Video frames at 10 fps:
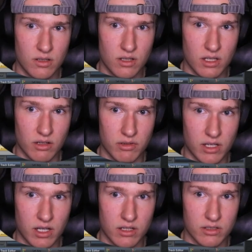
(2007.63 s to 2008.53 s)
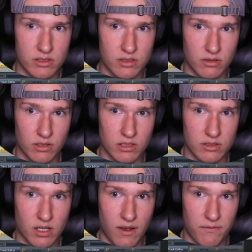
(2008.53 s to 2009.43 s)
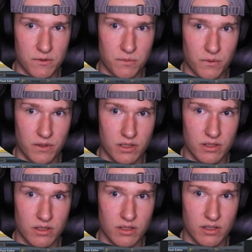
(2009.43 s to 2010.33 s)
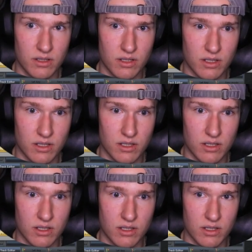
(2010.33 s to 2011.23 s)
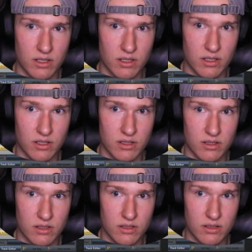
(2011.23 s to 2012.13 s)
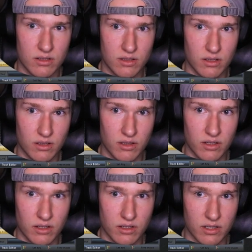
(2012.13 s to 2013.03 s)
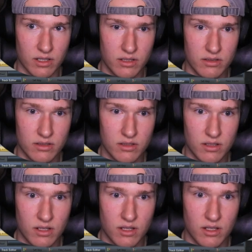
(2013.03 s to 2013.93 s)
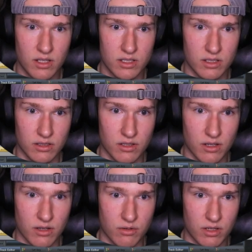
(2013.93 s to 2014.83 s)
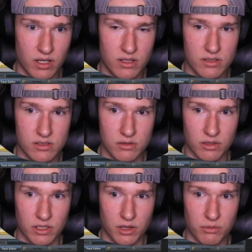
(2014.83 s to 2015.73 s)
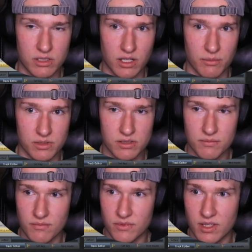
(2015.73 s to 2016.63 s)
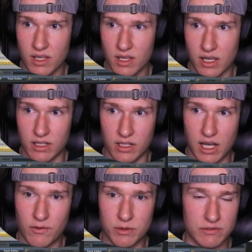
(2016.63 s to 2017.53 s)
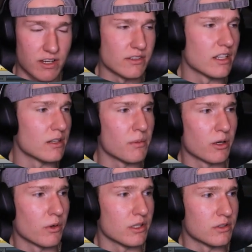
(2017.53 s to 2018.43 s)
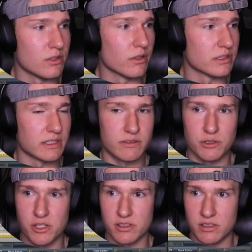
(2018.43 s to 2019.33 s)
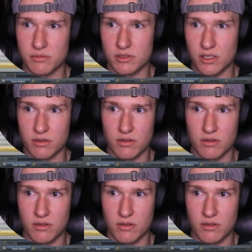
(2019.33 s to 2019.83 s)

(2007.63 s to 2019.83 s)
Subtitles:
And if we kind of just look at the top viewpoint and click again, it's going to click OK. So you're clicking 3 times. And I've always found that no matter what you do, you're always going to have to adjust it. So